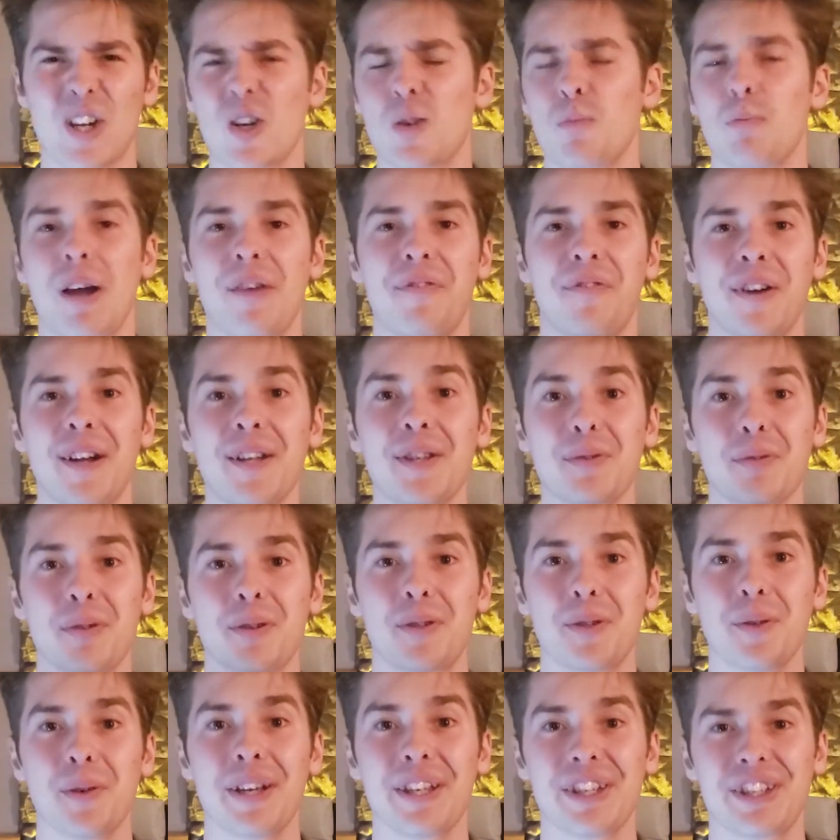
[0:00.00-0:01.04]
My friends were
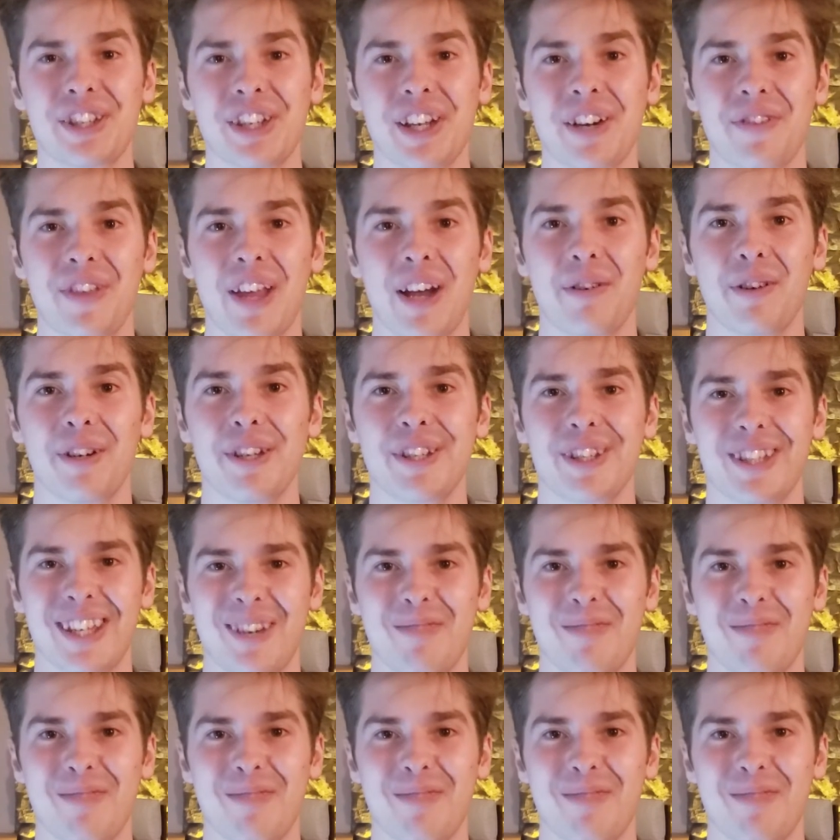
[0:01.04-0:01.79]
doing stuff that was